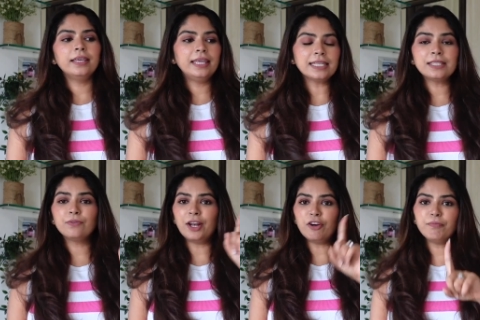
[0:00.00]
Yes,
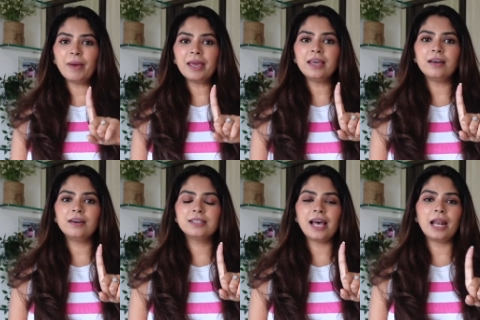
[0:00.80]
one of my
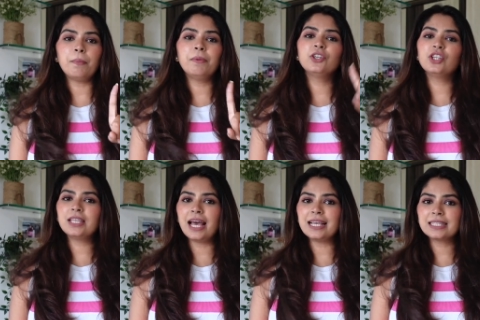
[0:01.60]
Zara
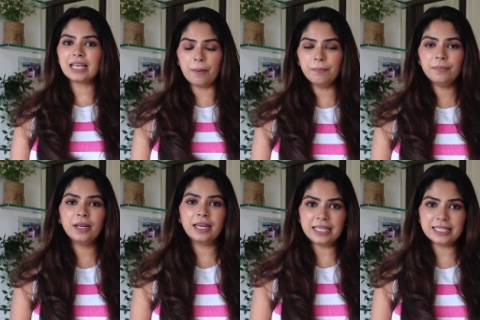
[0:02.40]
purchase has come
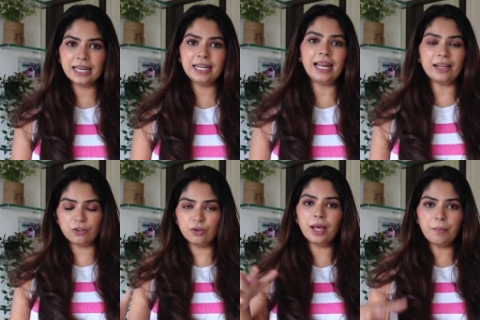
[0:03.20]
recently, like
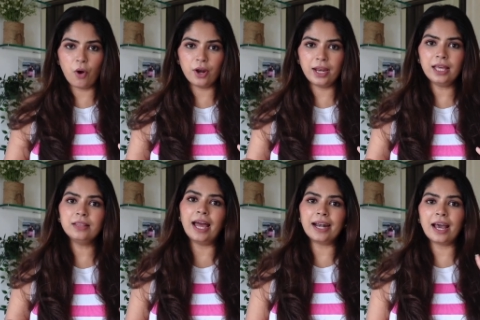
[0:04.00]
today
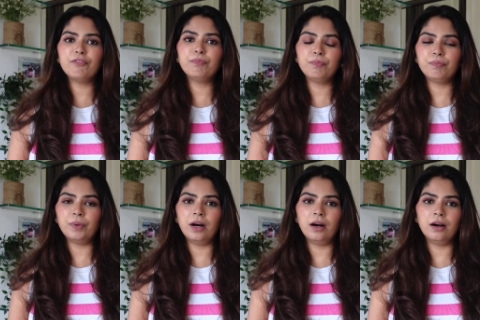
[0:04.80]
morning, that I've
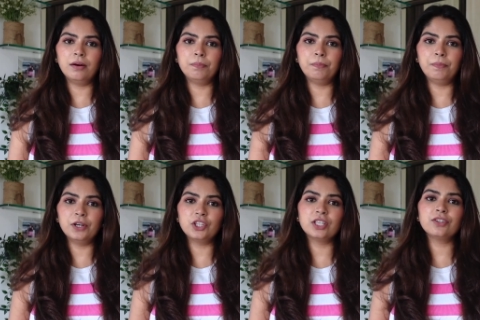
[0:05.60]

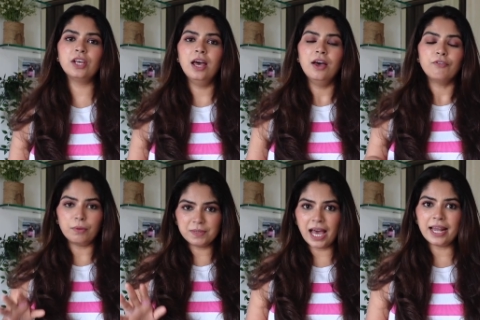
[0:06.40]
purchased
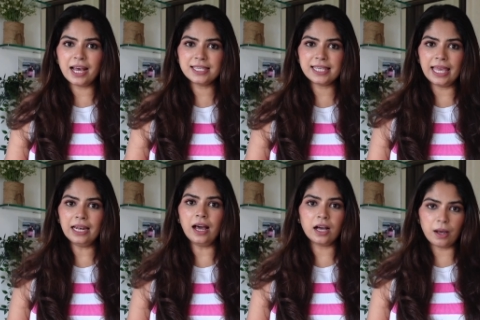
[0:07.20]
from Zara
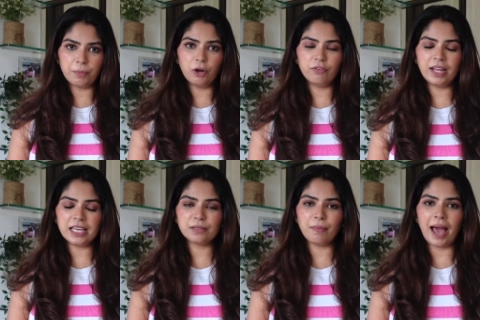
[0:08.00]
sale a couple of
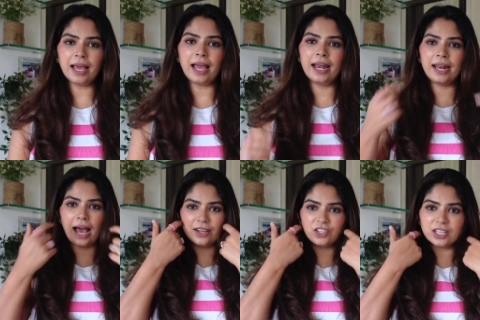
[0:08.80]
days back, and
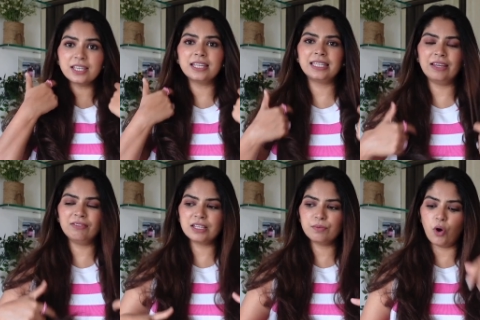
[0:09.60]
I just received
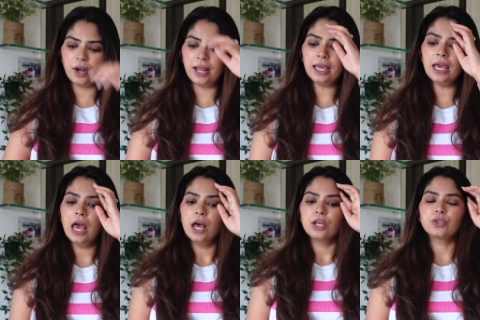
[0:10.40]
this morning.
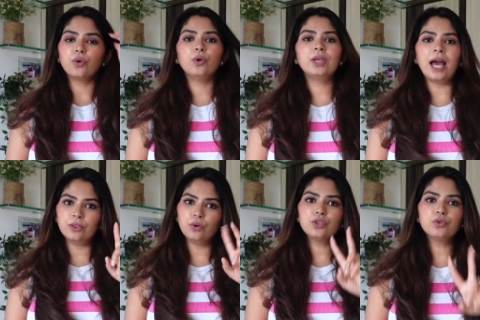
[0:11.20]
So yeah,
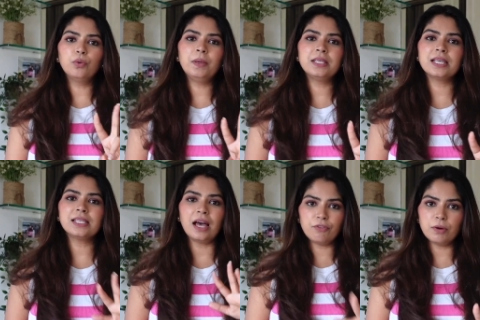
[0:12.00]
those two
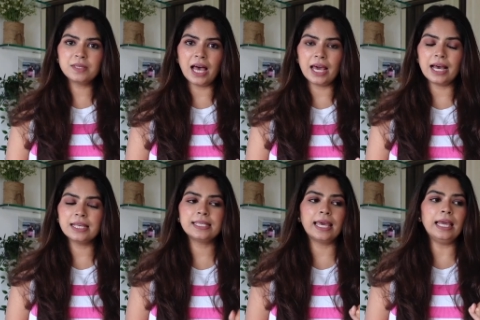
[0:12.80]
pieces are from Zara
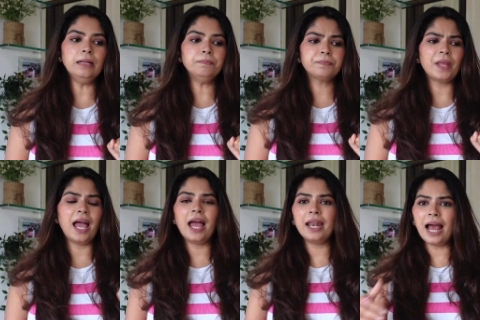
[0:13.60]
sale,
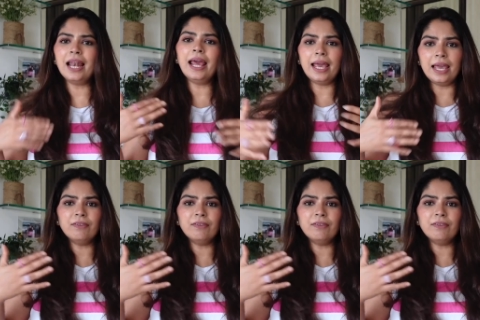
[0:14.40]
and